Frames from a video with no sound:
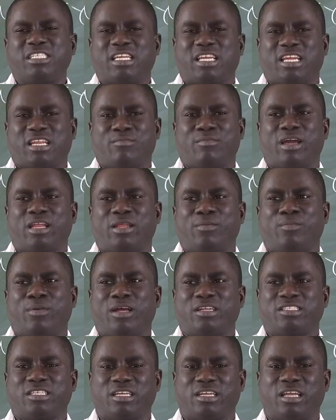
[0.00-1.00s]
taken by the
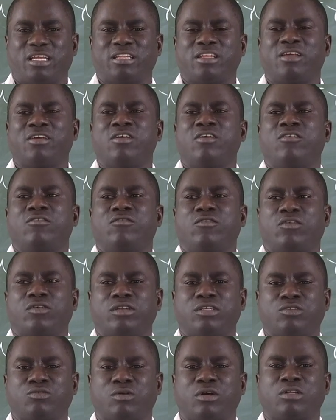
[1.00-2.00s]
plants again for
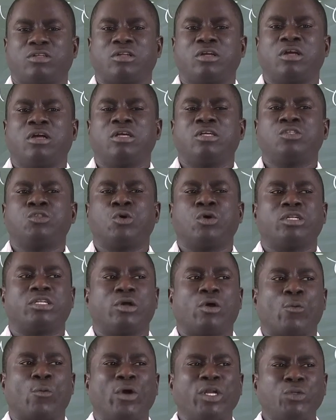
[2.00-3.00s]
it to work. So
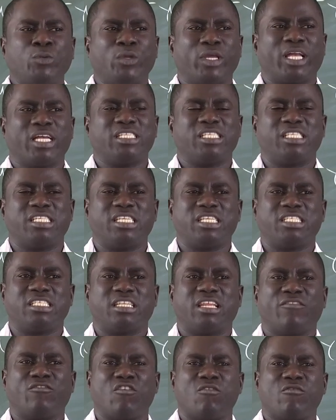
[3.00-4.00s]
what we can see is
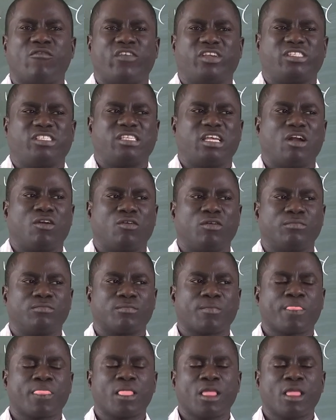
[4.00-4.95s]
in a form of a circle.